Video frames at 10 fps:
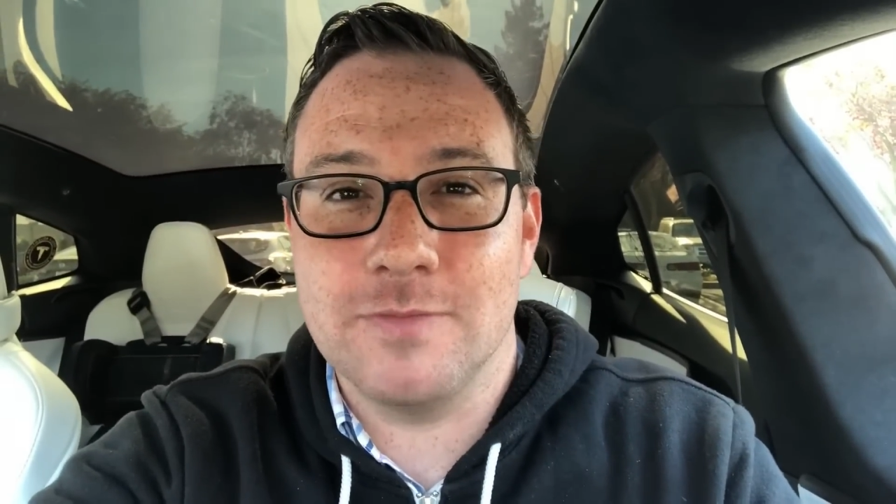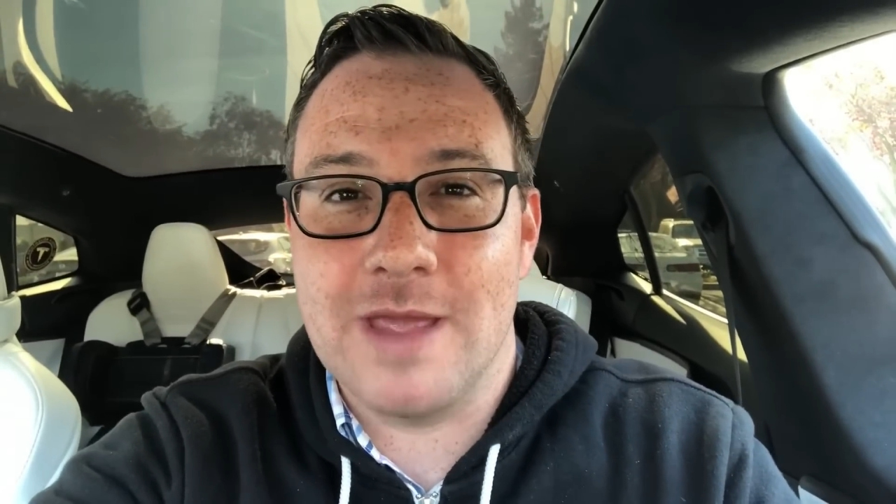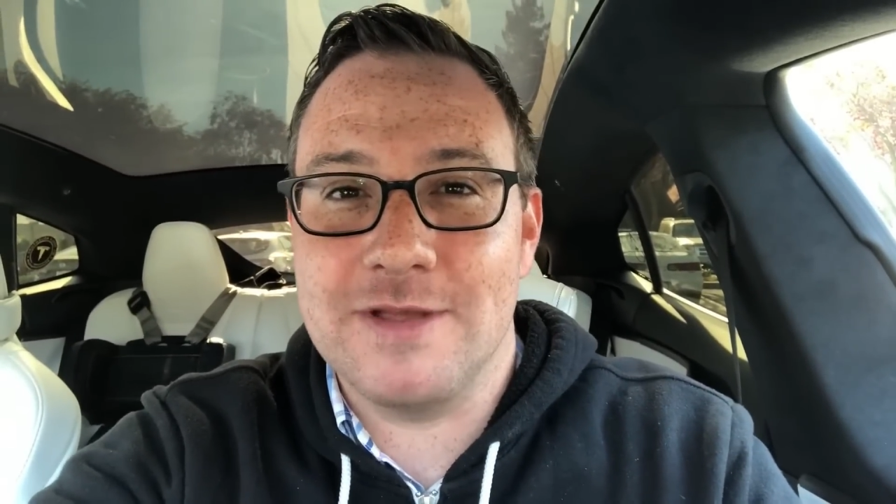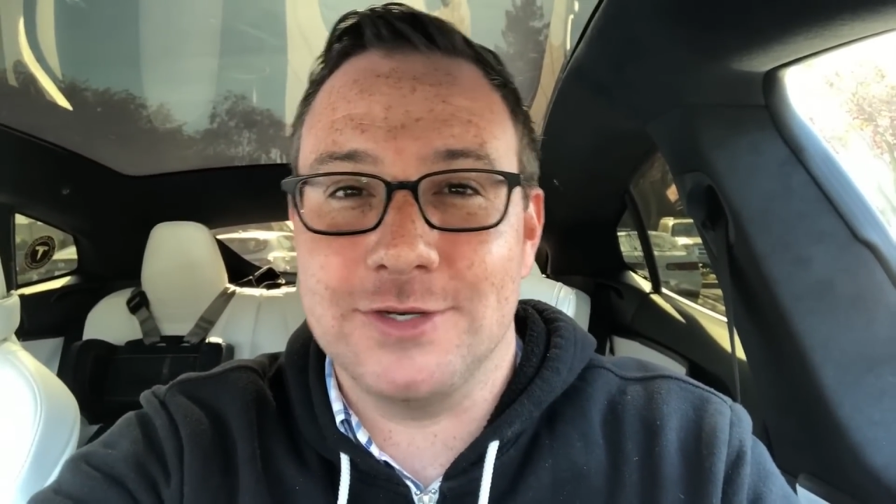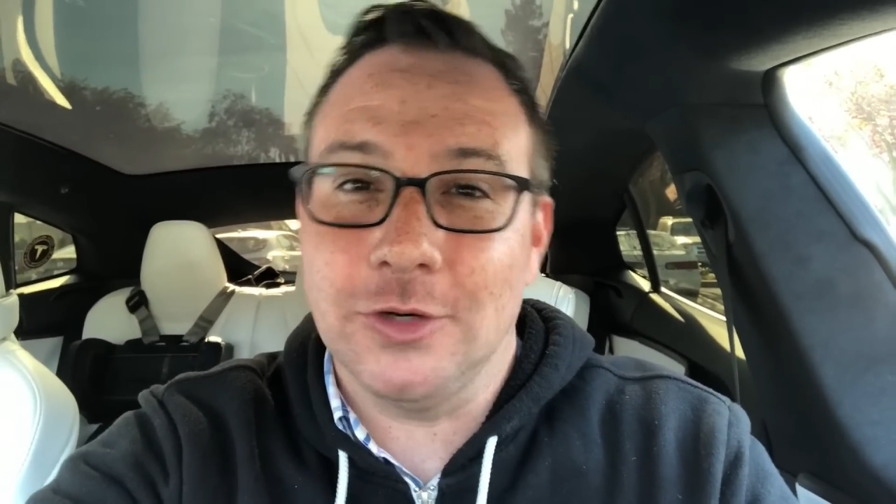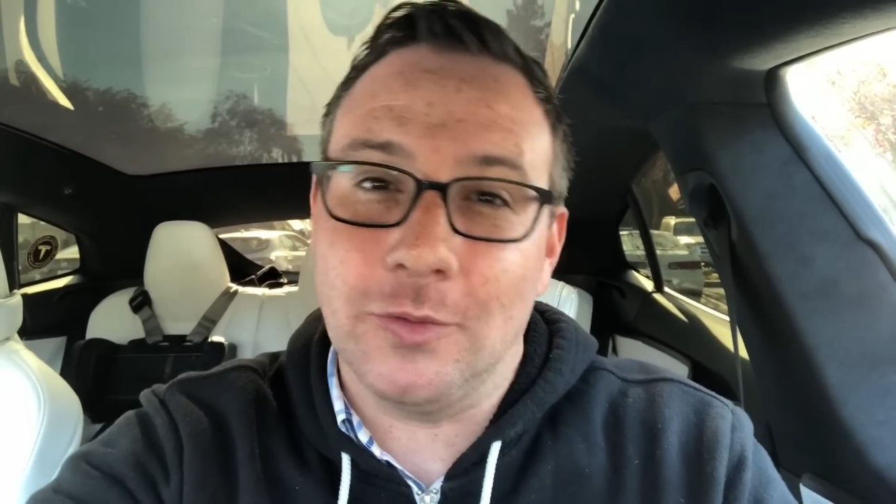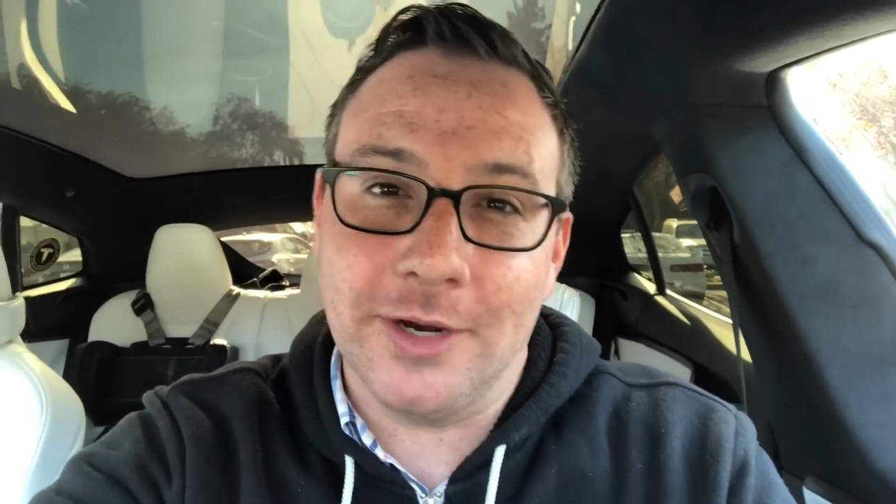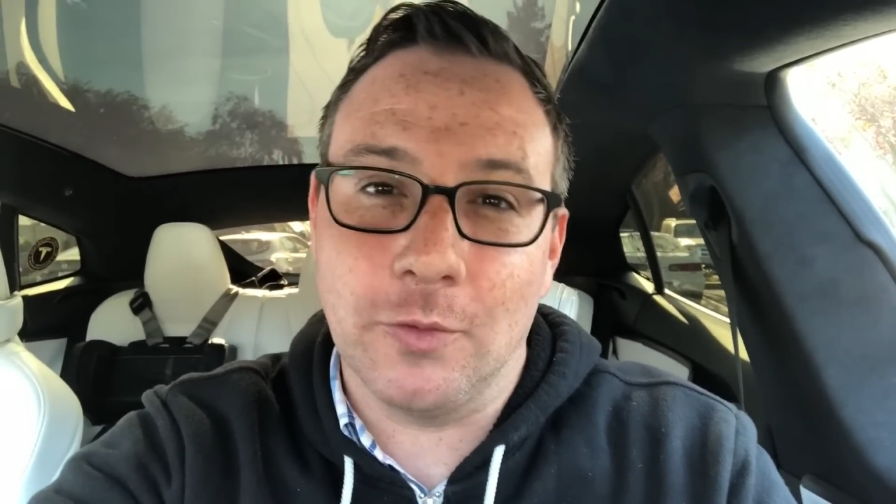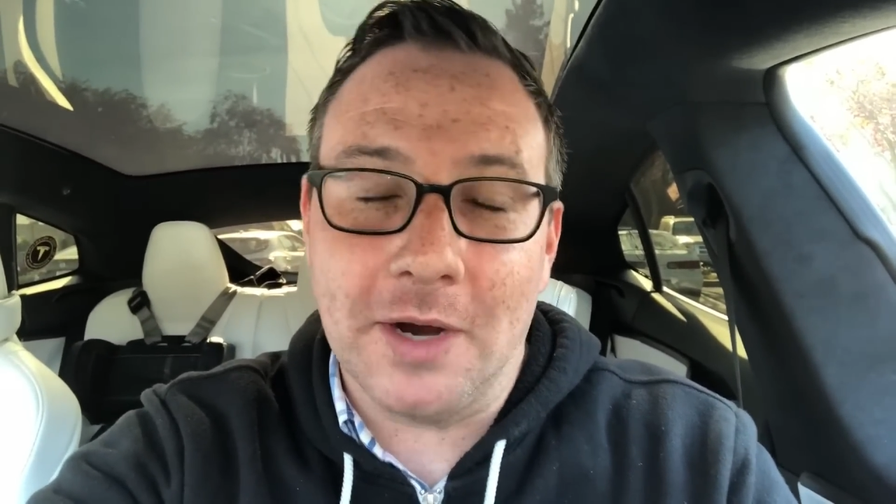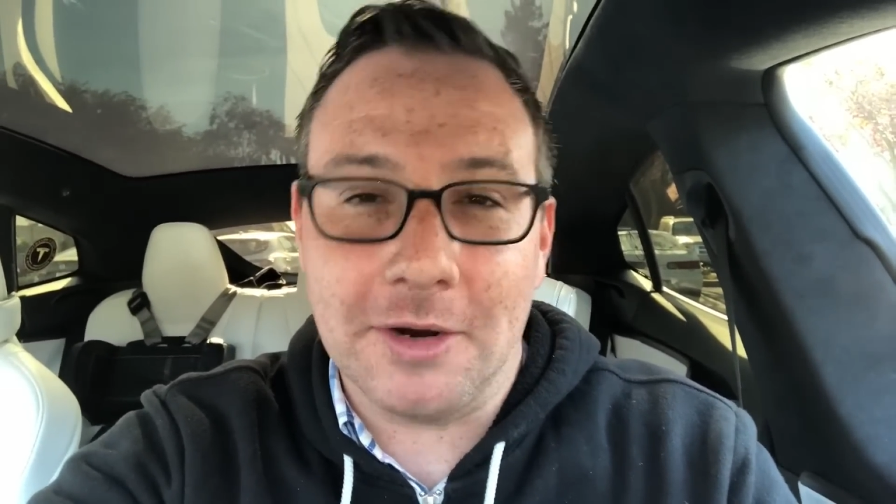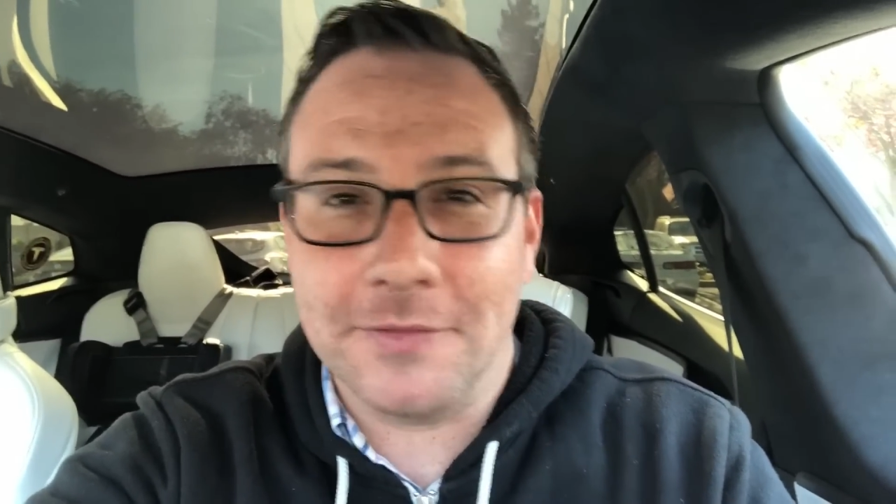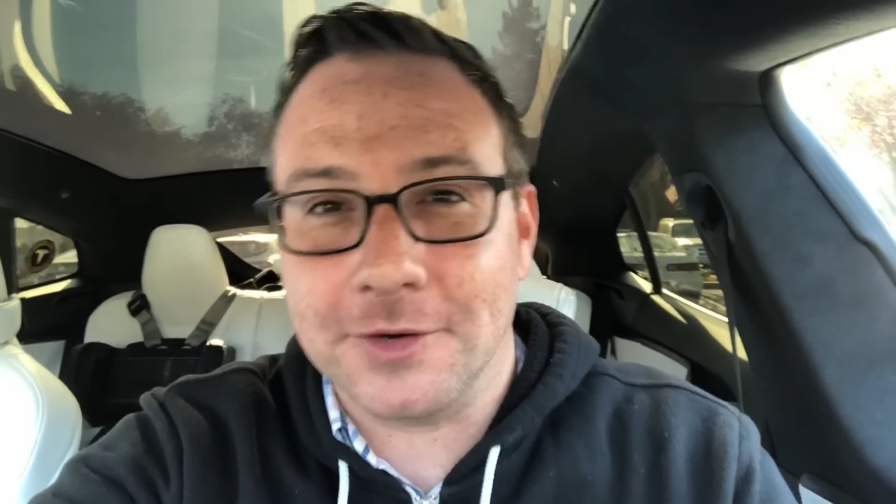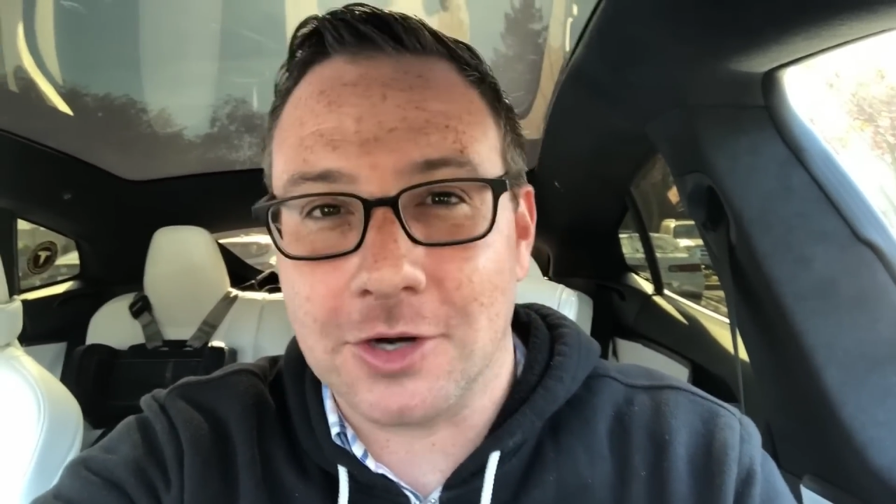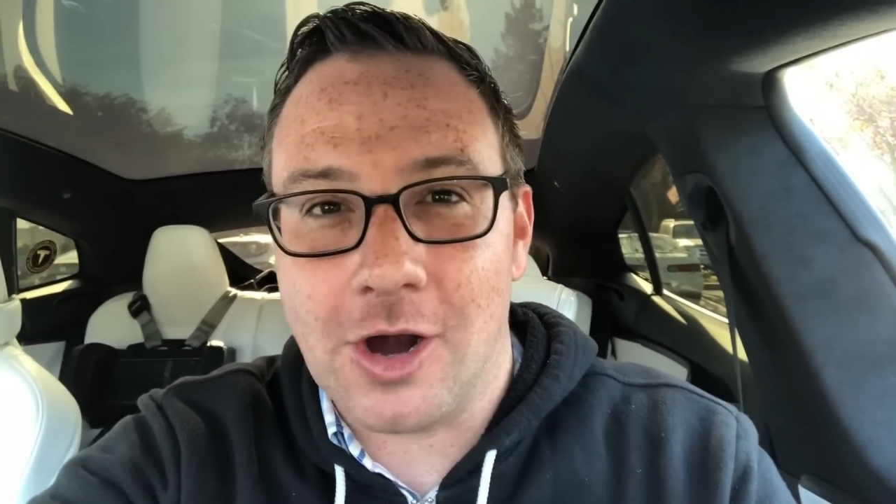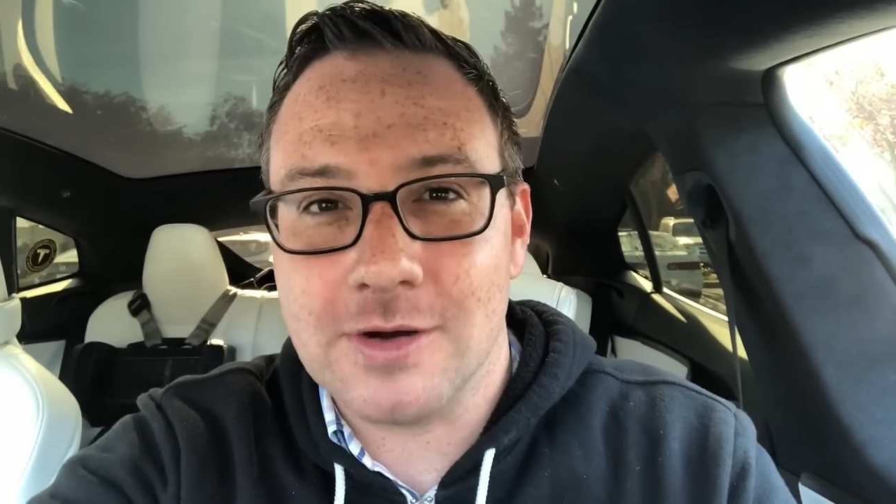maybe don't wanna wear on
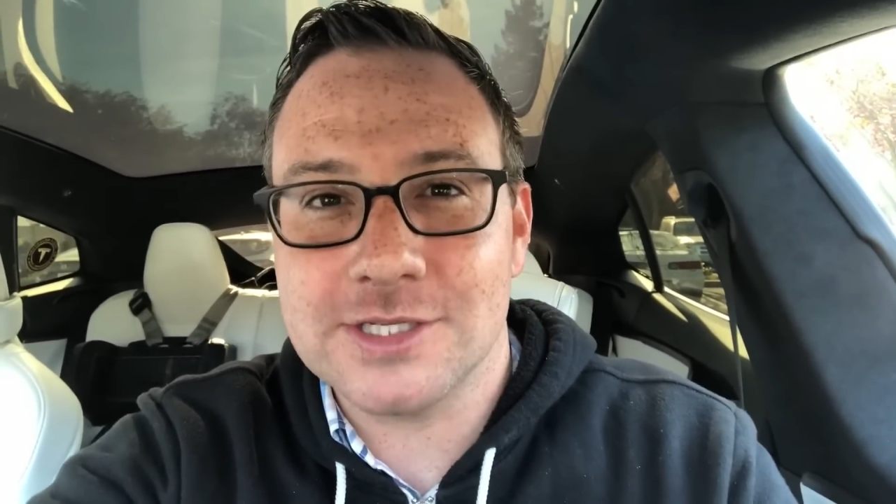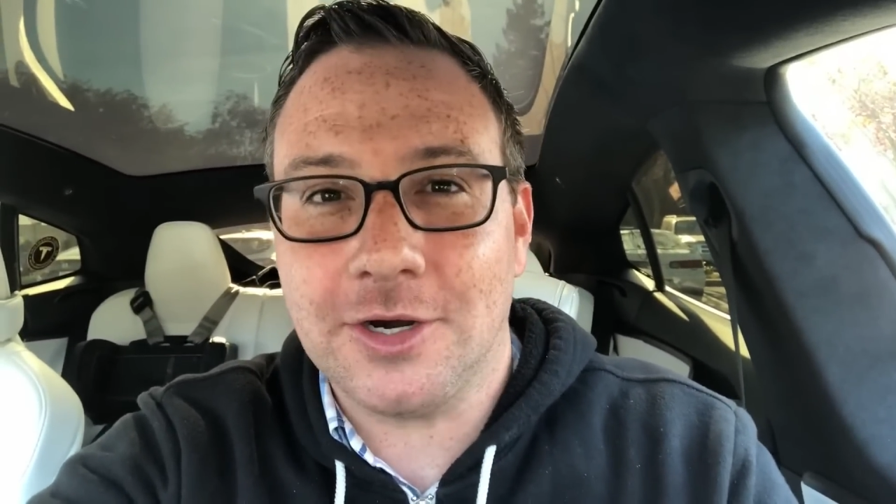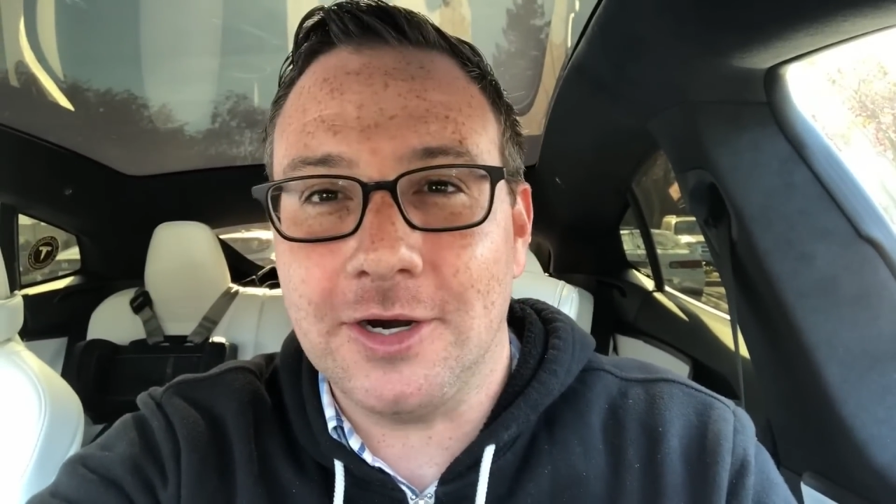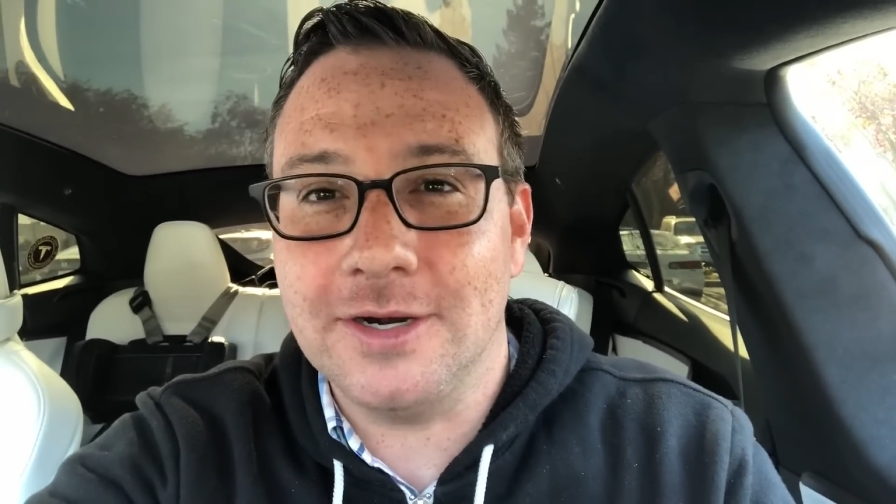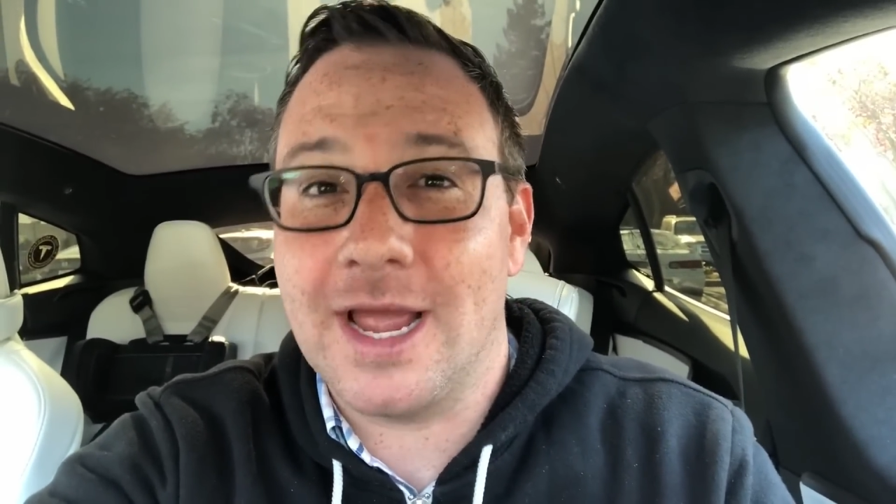their car as hard,